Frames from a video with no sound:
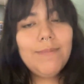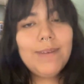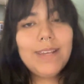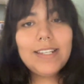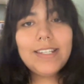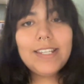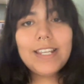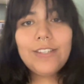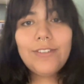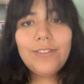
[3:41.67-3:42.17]
We
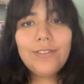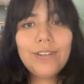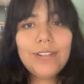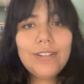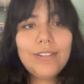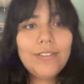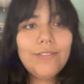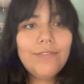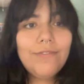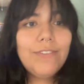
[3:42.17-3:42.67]
can take
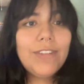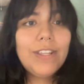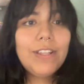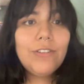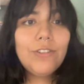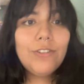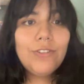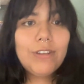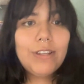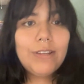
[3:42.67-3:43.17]
students to
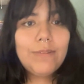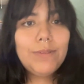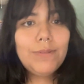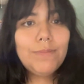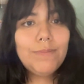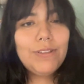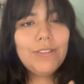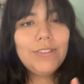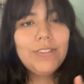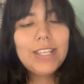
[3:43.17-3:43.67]
field
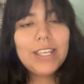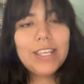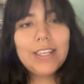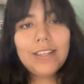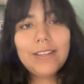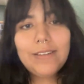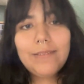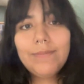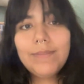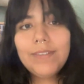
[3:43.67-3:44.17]
trips,
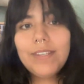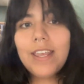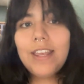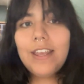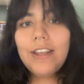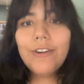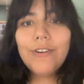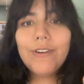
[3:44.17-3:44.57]
museums,